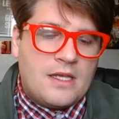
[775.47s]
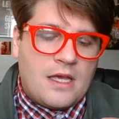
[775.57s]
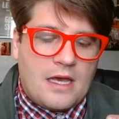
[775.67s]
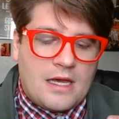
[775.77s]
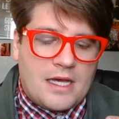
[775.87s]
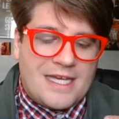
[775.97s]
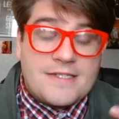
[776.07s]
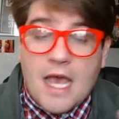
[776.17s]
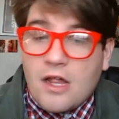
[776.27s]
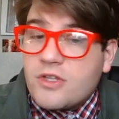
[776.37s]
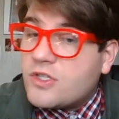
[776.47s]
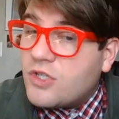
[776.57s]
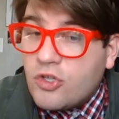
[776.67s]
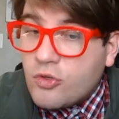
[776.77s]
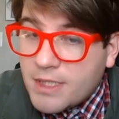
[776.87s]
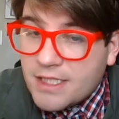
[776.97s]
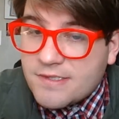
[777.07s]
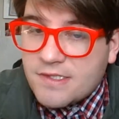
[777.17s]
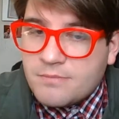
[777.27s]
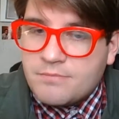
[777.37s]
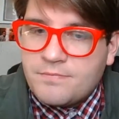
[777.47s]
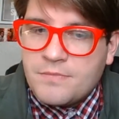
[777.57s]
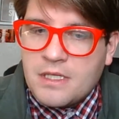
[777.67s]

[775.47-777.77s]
uh, Italian humanism,